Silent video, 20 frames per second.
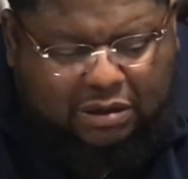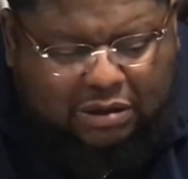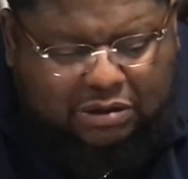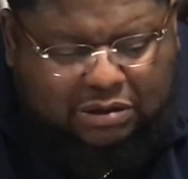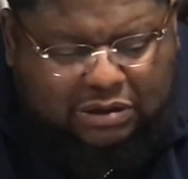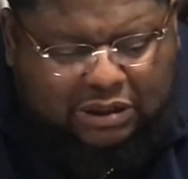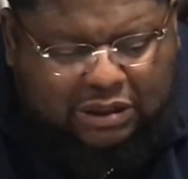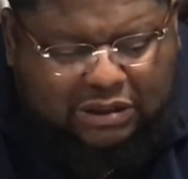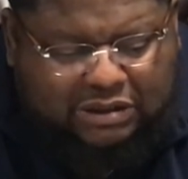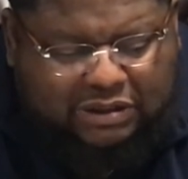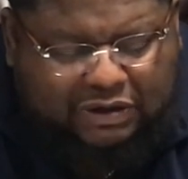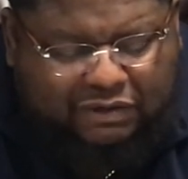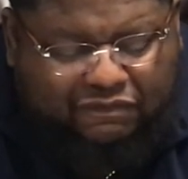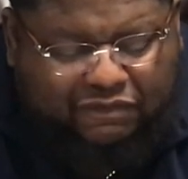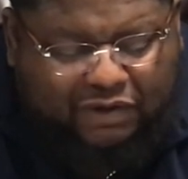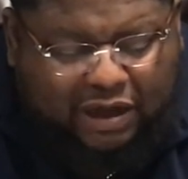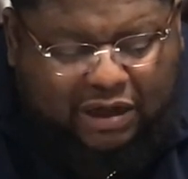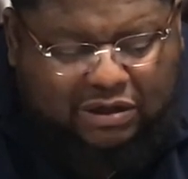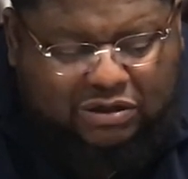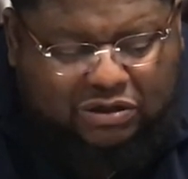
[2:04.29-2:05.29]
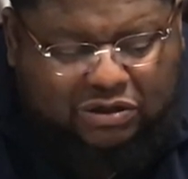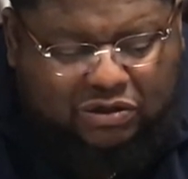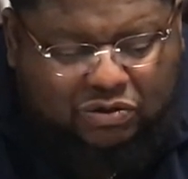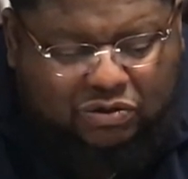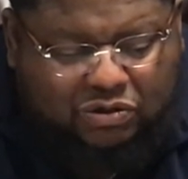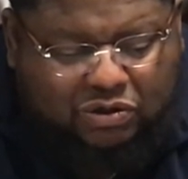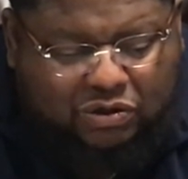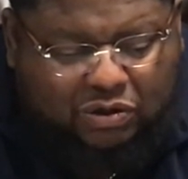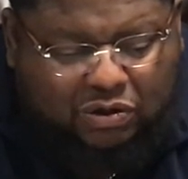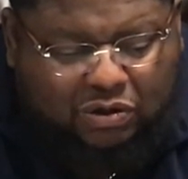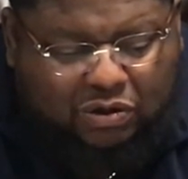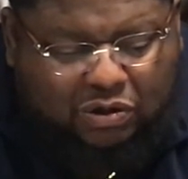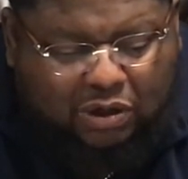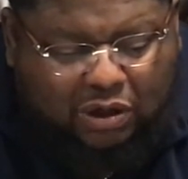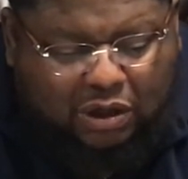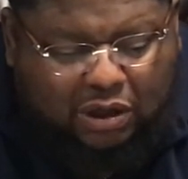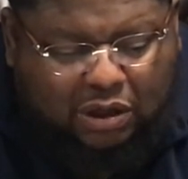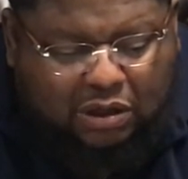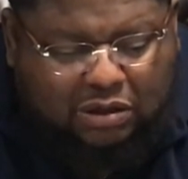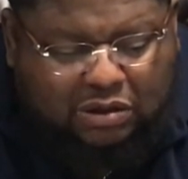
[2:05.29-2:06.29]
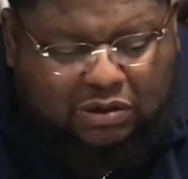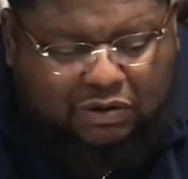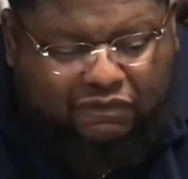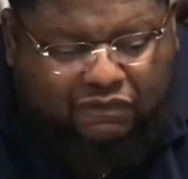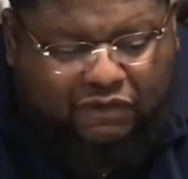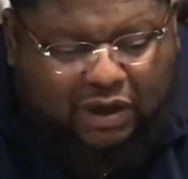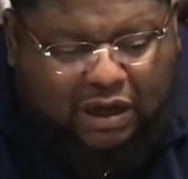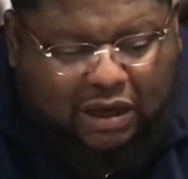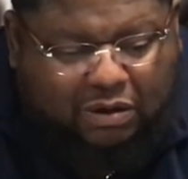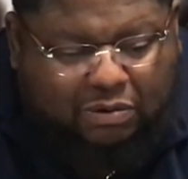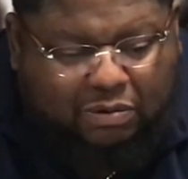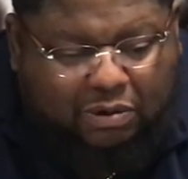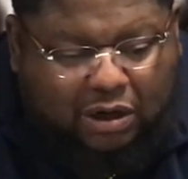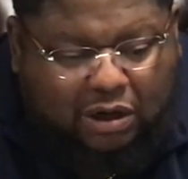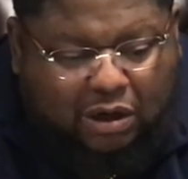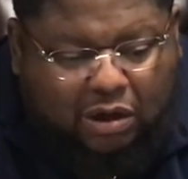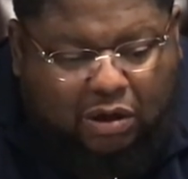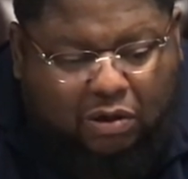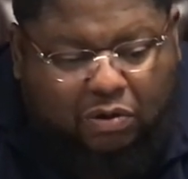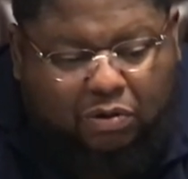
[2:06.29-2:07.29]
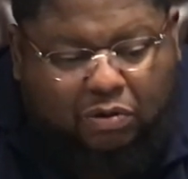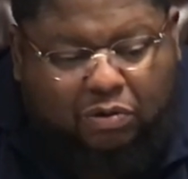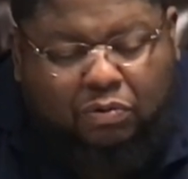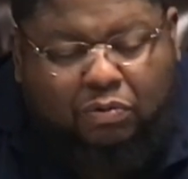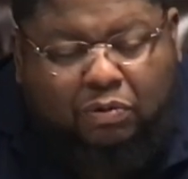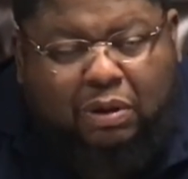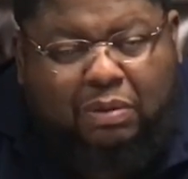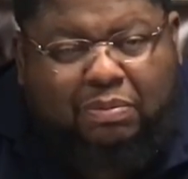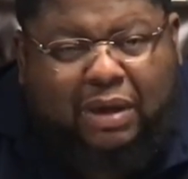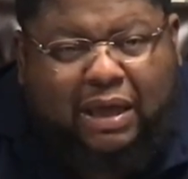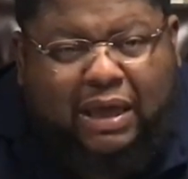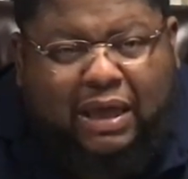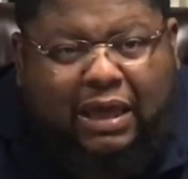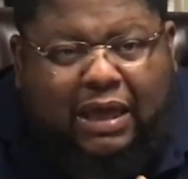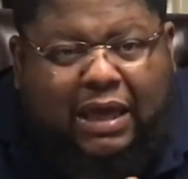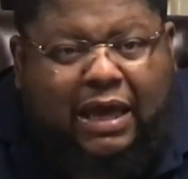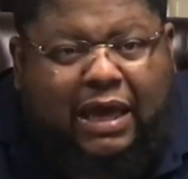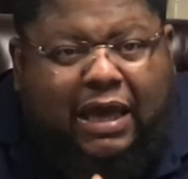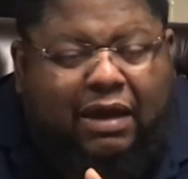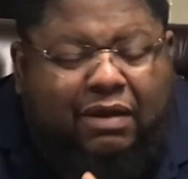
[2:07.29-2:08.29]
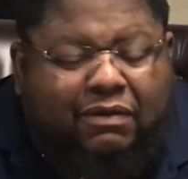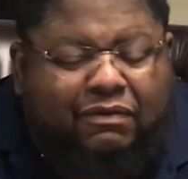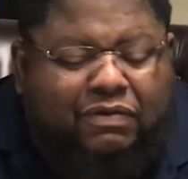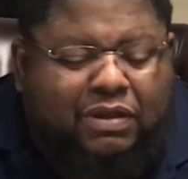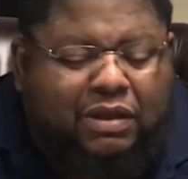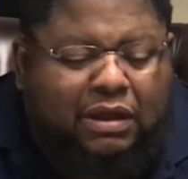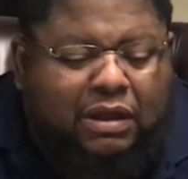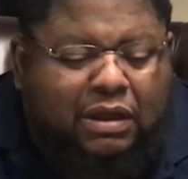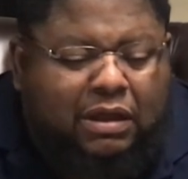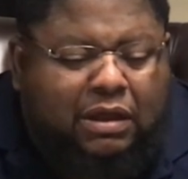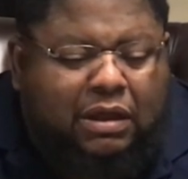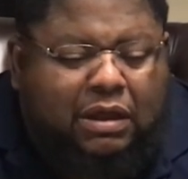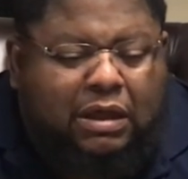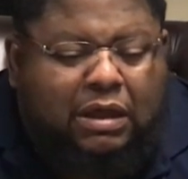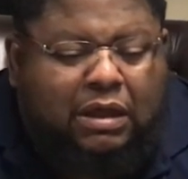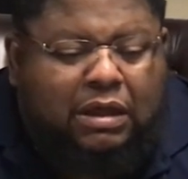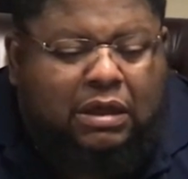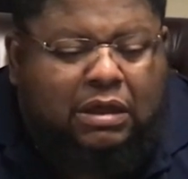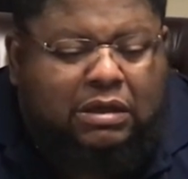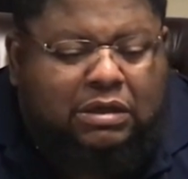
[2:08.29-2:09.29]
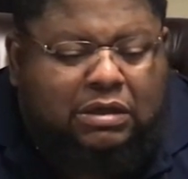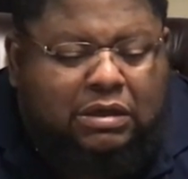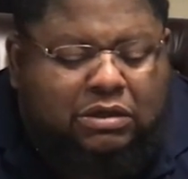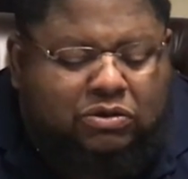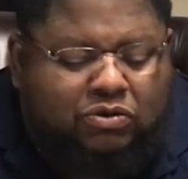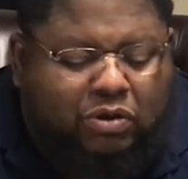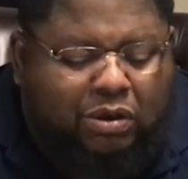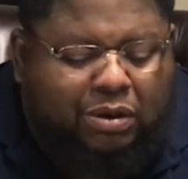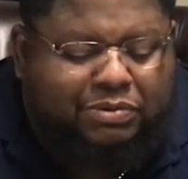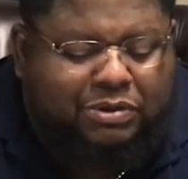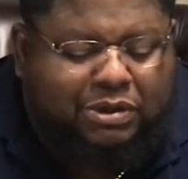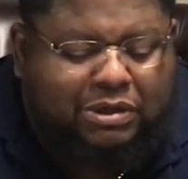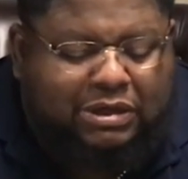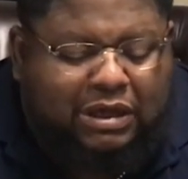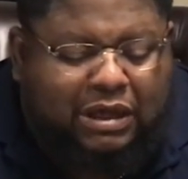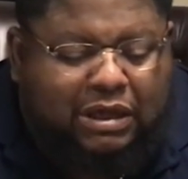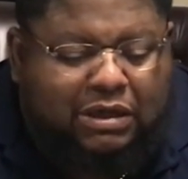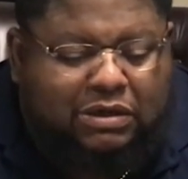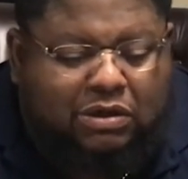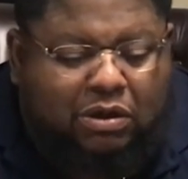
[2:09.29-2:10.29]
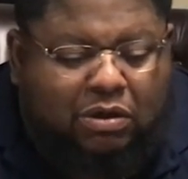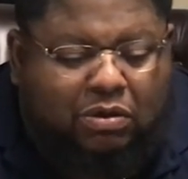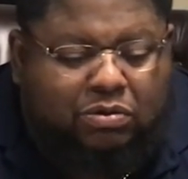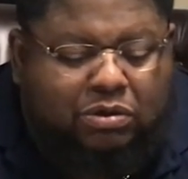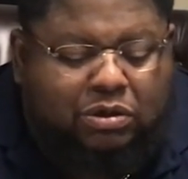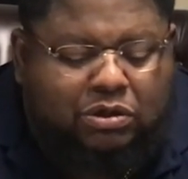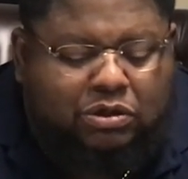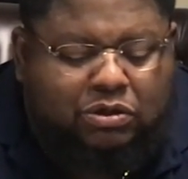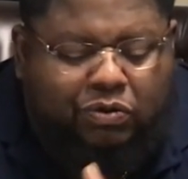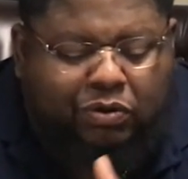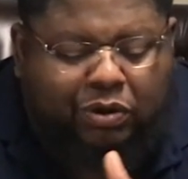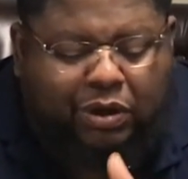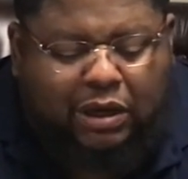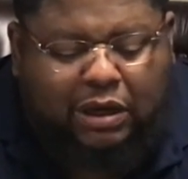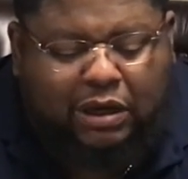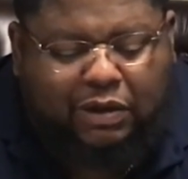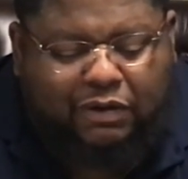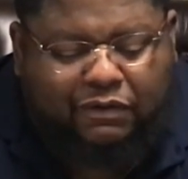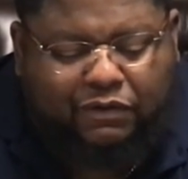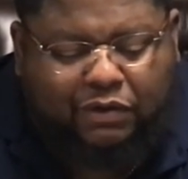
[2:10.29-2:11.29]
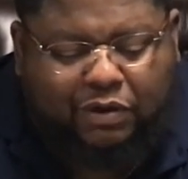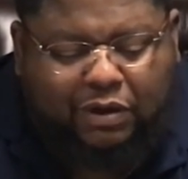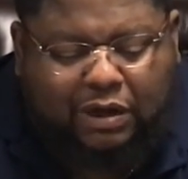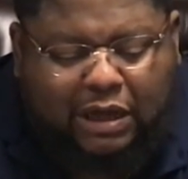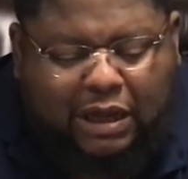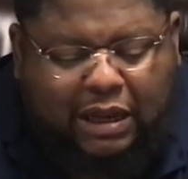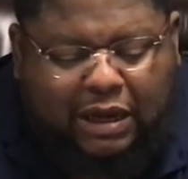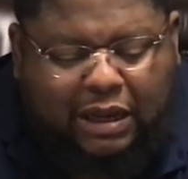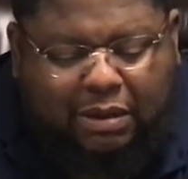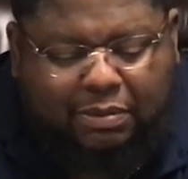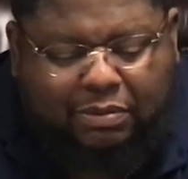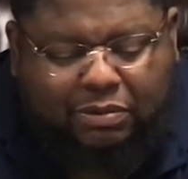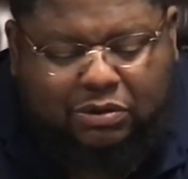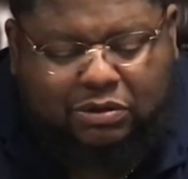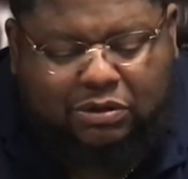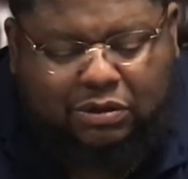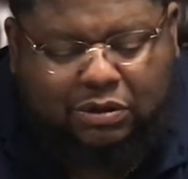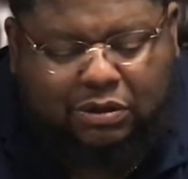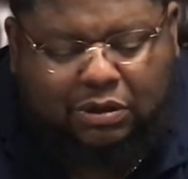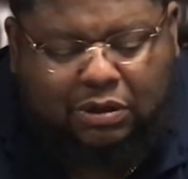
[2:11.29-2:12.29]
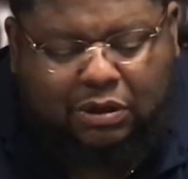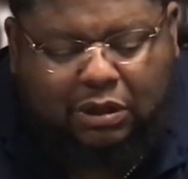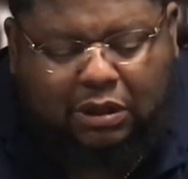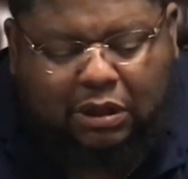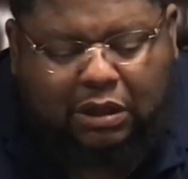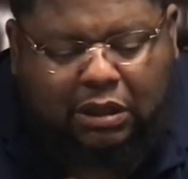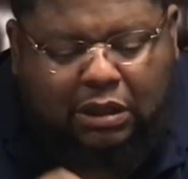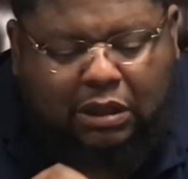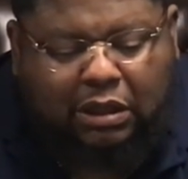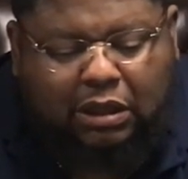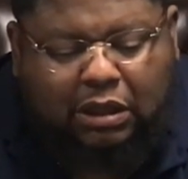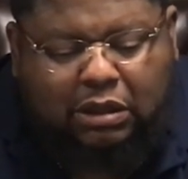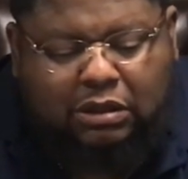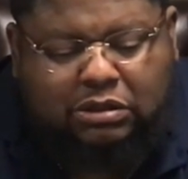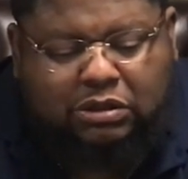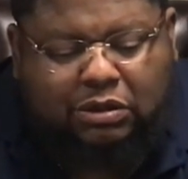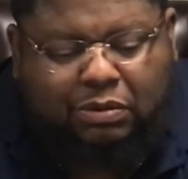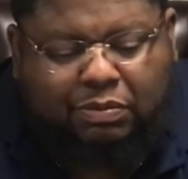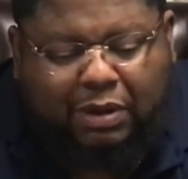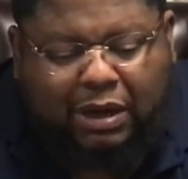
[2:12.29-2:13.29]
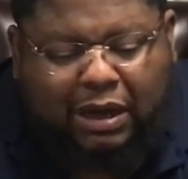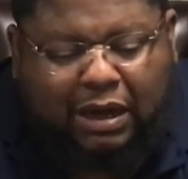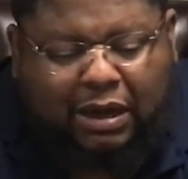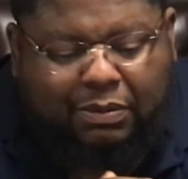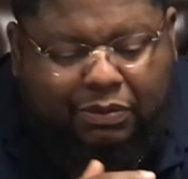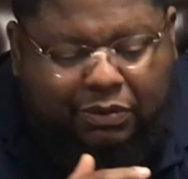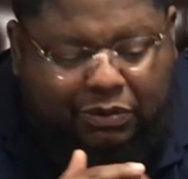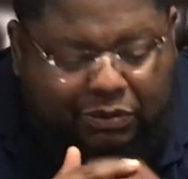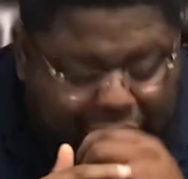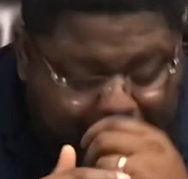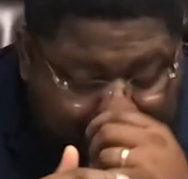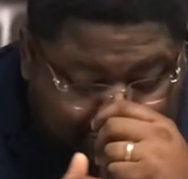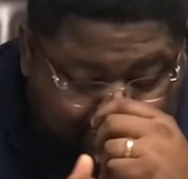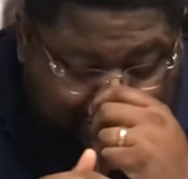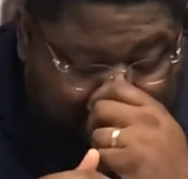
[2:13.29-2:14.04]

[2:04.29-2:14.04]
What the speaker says: just invite you to follow along. We may have the scripture text on the screen if you're not able to get your Bibles.